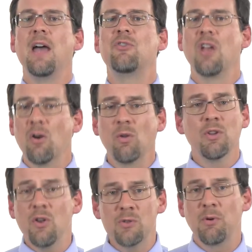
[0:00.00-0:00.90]
General
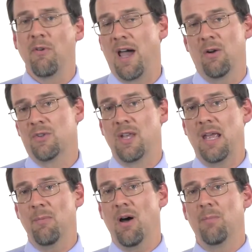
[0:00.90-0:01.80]
news providers
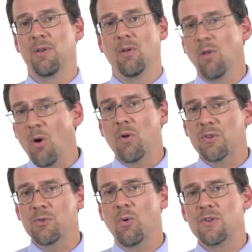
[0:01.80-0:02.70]
came up, you know, local
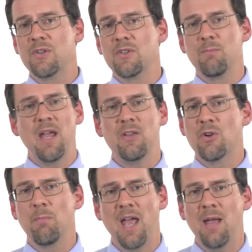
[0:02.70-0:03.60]
sources,
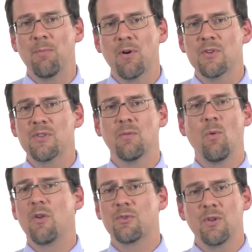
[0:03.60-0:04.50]
major papers, the
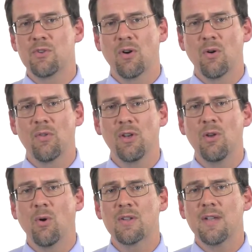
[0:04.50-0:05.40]
Wall Street Journal, the New
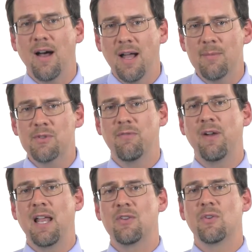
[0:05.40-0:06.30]
York Times, the
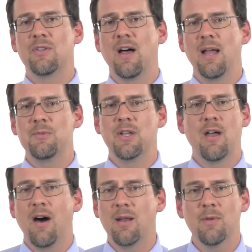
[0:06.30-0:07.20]
Financial Times, the
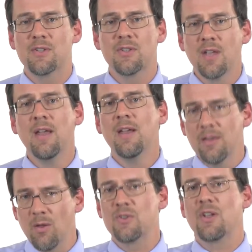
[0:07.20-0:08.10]
Economist,
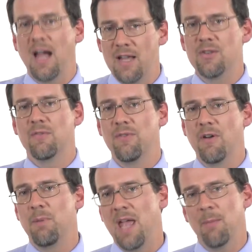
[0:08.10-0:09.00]
those kinds of,
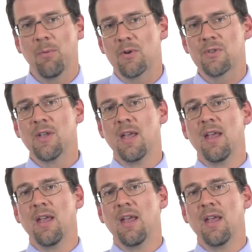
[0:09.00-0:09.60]
of papers,